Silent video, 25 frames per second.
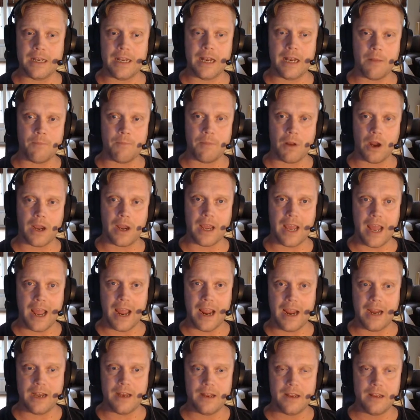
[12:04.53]
a
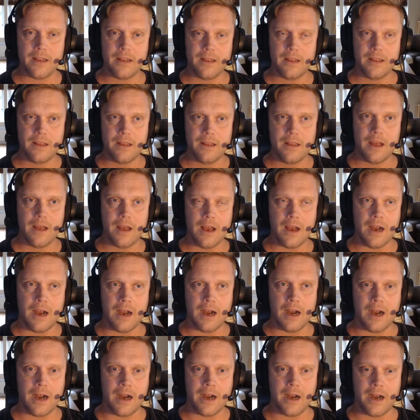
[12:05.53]
blockade
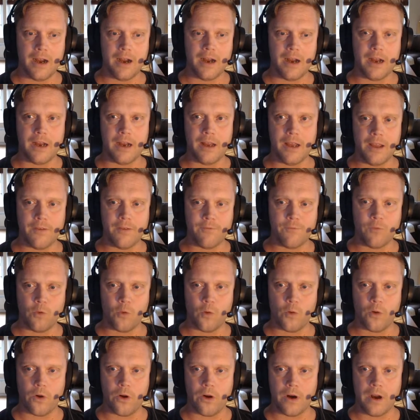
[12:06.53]

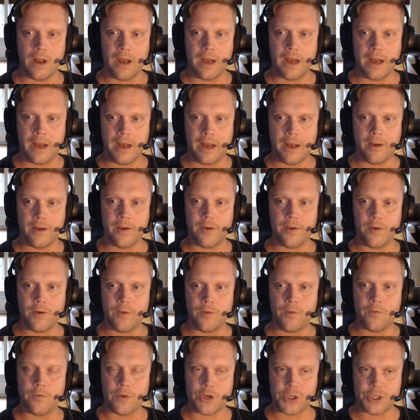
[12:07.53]
for
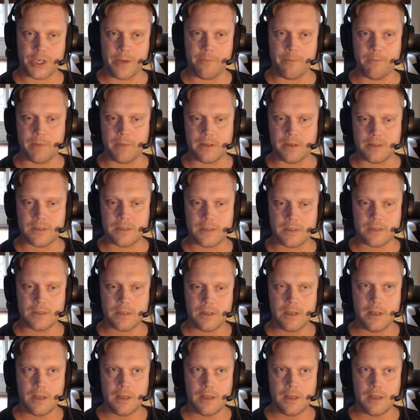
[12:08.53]
shipments.